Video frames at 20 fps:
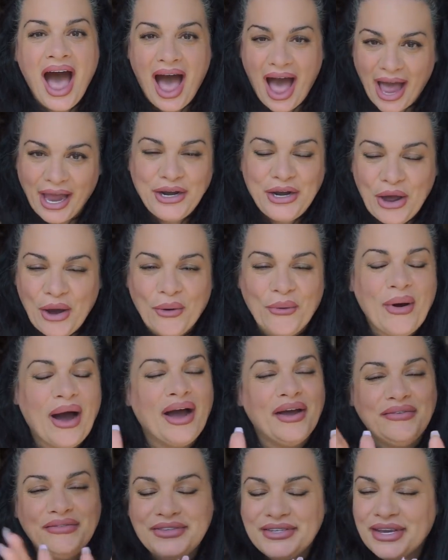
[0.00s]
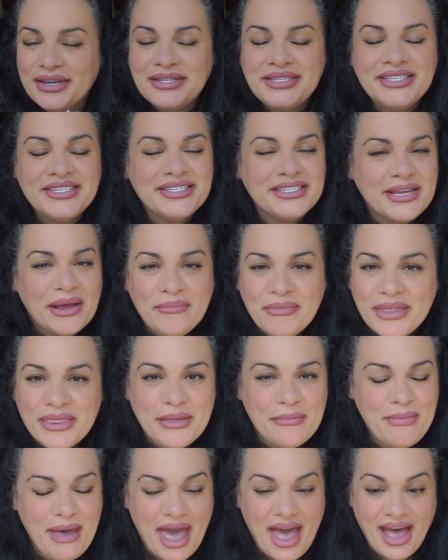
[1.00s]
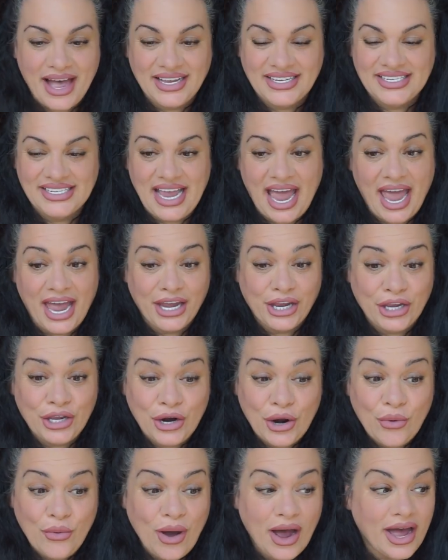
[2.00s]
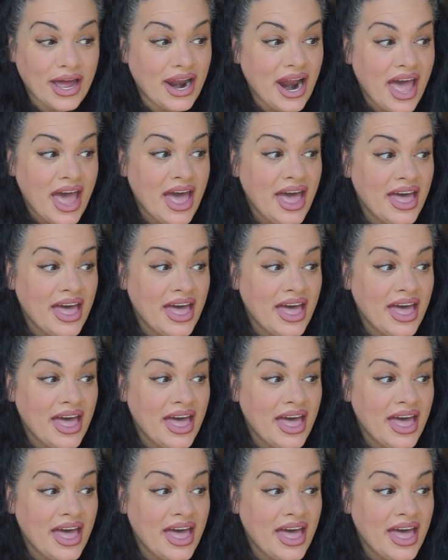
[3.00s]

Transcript: I know I've done some in the past and you know what?